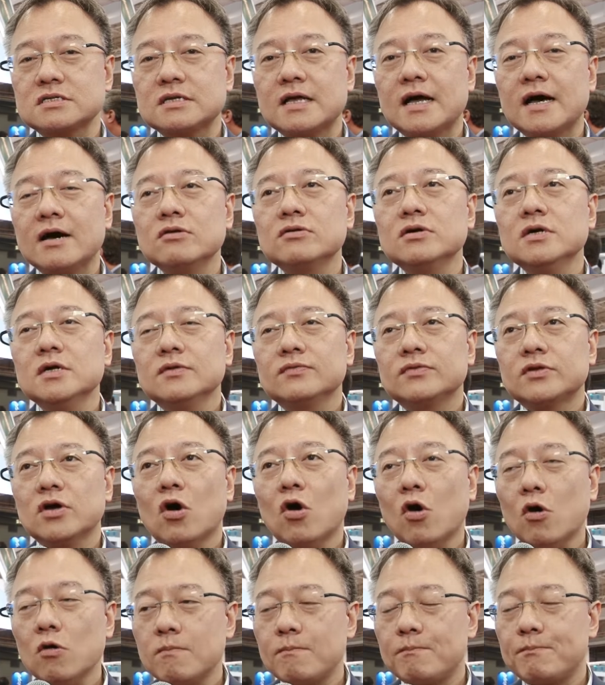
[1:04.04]
now the
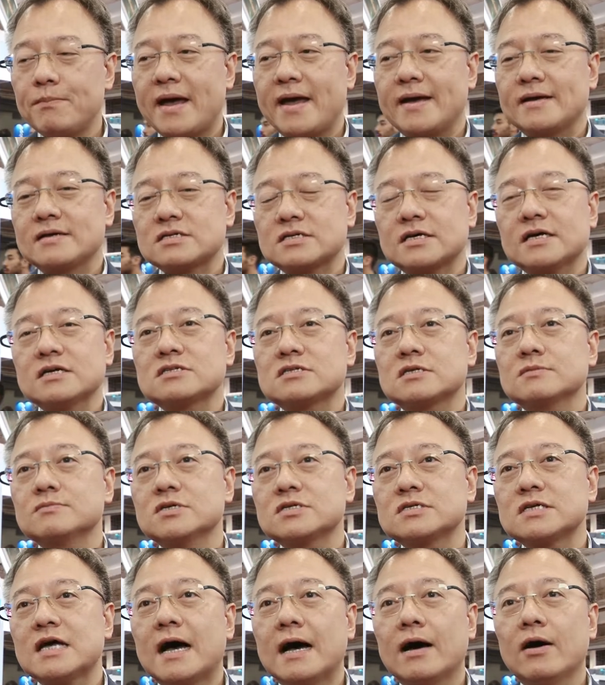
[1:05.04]
whole bank's
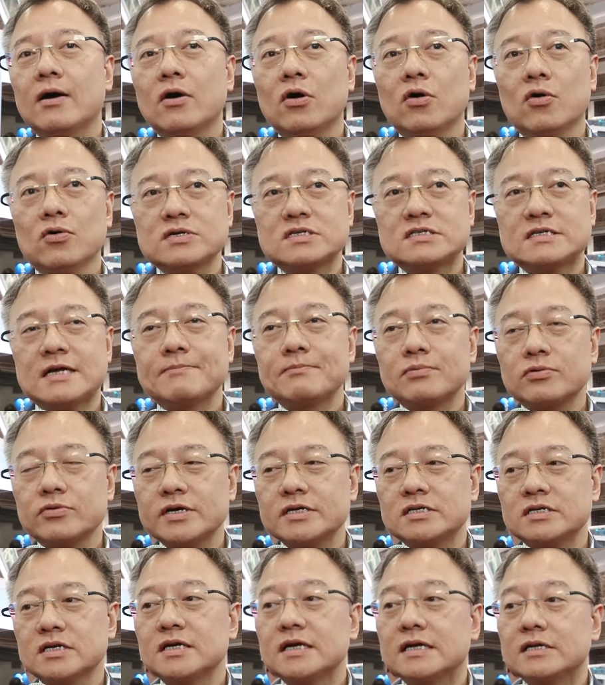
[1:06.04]
customers are all
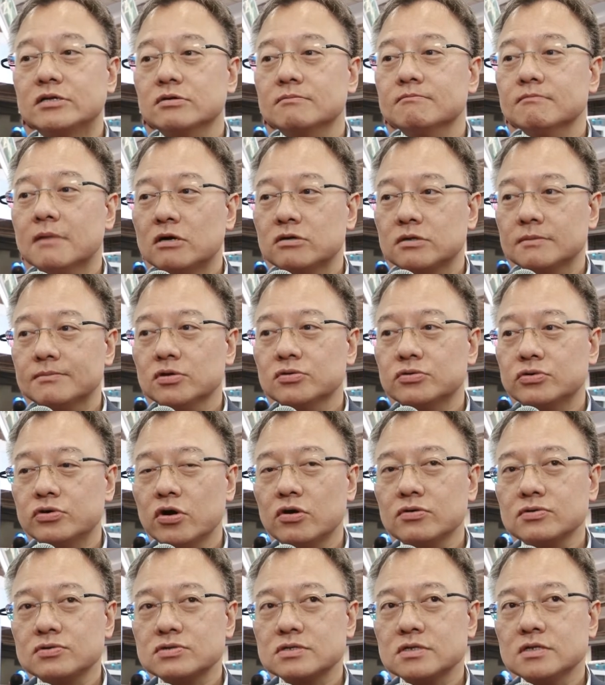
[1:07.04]
separated into multiple
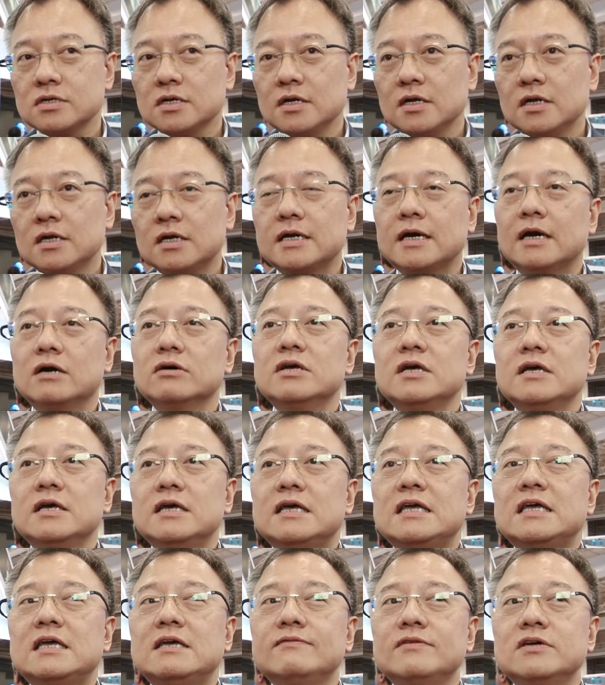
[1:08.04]
nodes. Now,
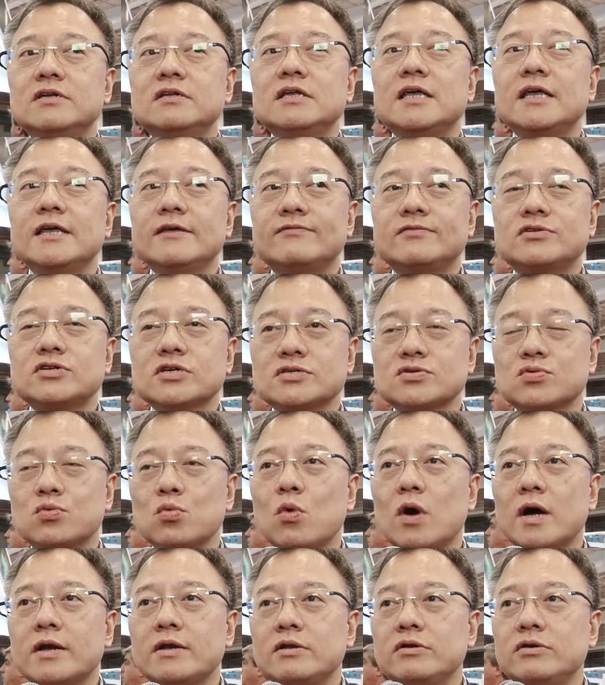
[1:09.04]
even if just
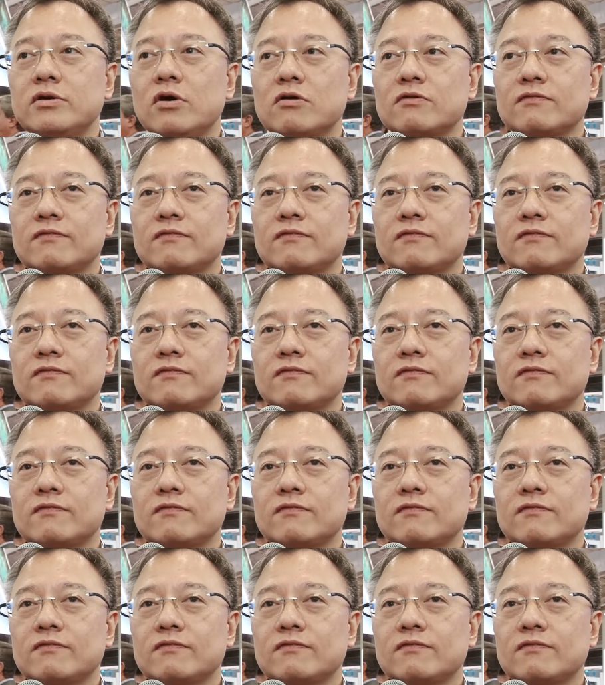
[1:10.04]
one node